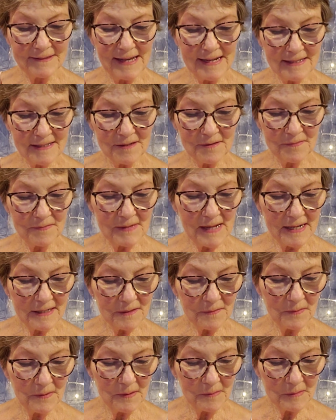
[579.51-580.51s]

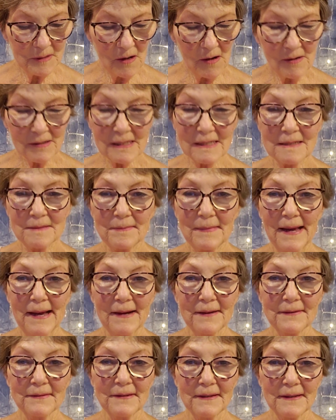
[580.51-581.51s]
That's what I'm talking
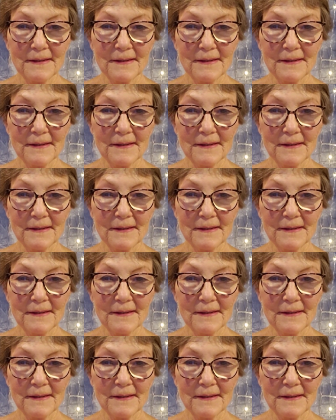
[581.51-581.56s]
about.